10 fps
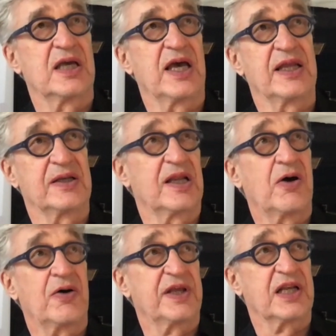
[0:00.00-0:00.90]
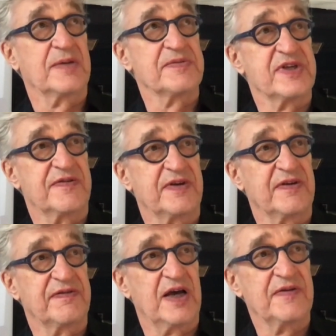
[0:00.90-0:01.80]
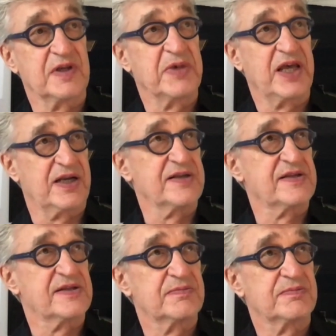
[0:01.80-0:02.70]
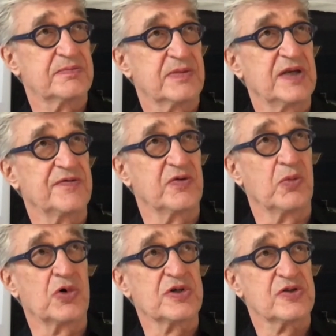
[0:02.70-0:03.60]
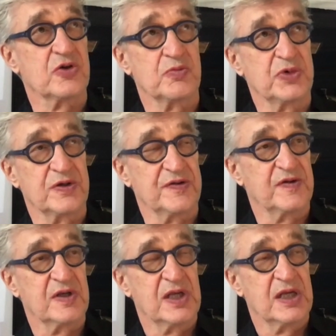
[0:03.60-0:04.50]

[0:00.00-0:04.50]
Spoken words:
And now that I'm 75, it matters even more so, because